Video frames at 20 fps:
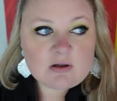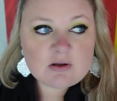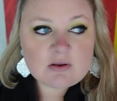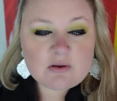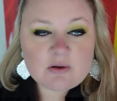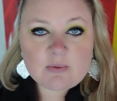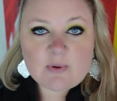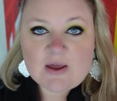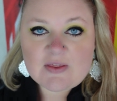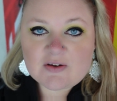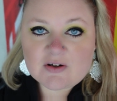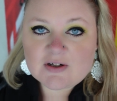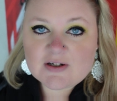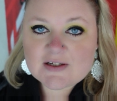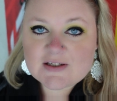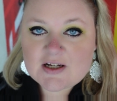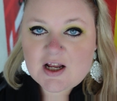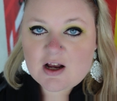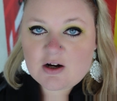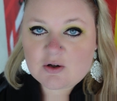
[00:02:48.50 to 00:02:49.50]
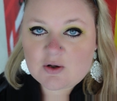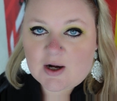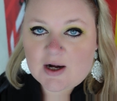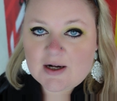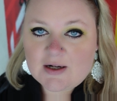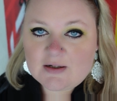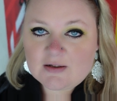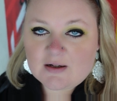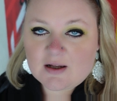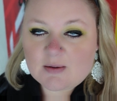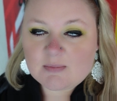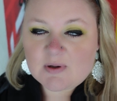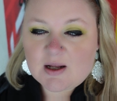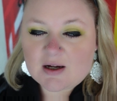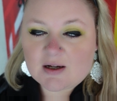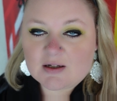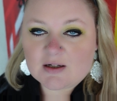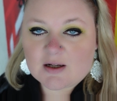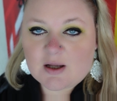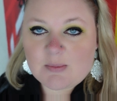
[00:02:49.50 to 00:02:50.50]
The weather is not great. I'm not
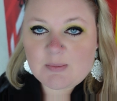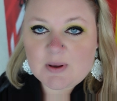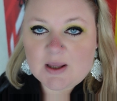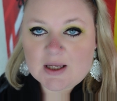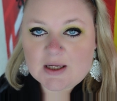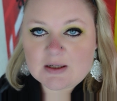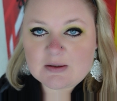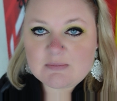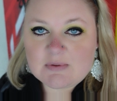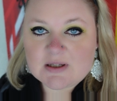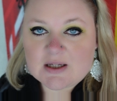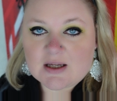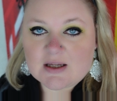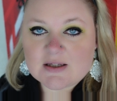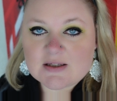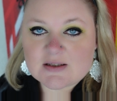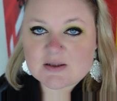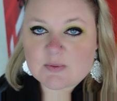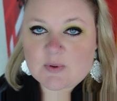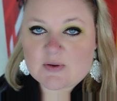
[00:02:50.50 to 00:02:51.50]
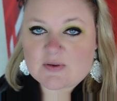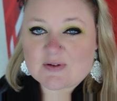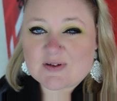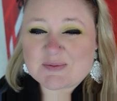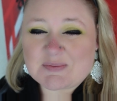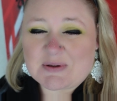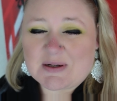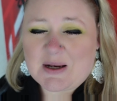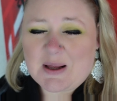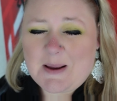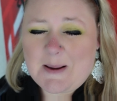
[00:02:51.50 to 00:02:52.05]
gonna complain because the weather's been